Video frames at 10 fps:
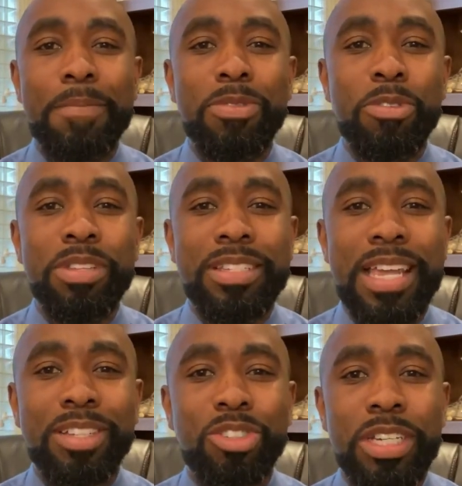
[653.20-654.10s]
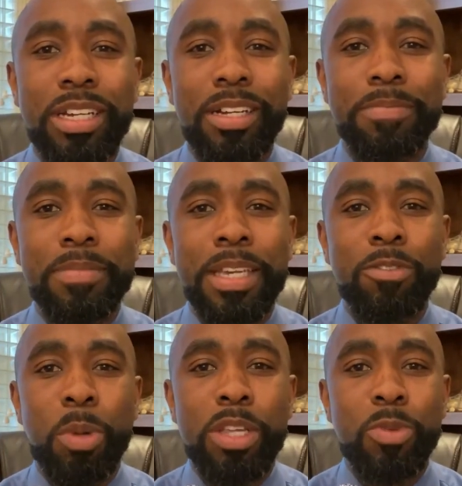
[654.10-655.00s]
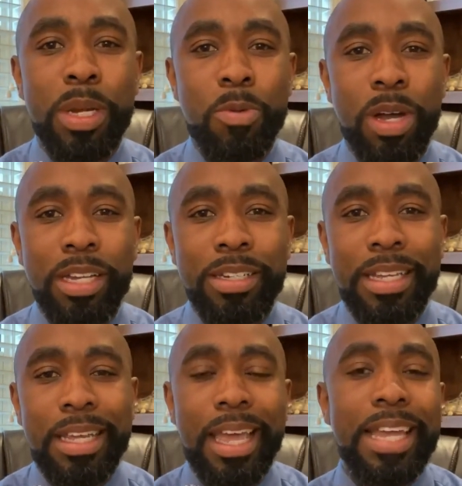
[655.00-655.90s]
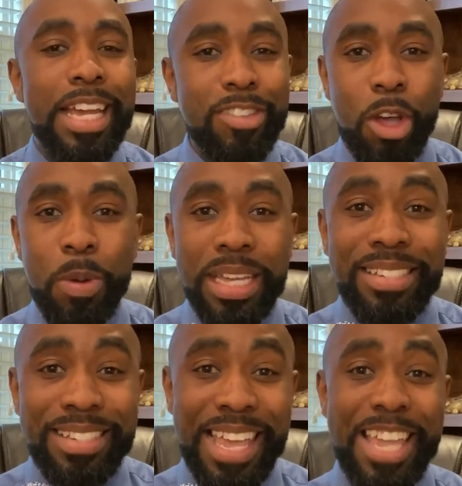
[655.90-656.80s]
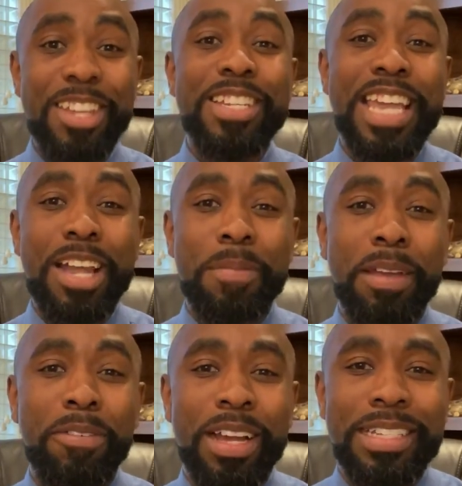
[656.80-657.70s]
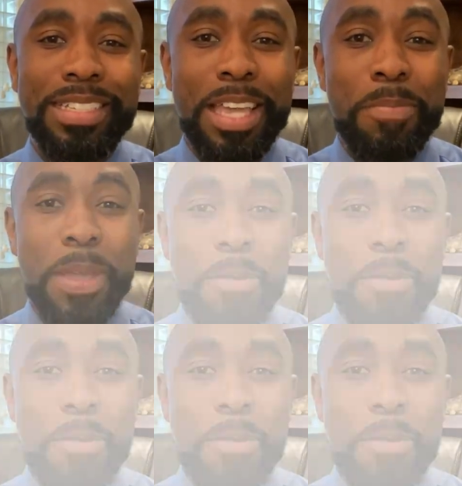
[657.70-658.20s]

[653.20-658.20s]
through this next year of 2021. And as always, take good care, my friends, and be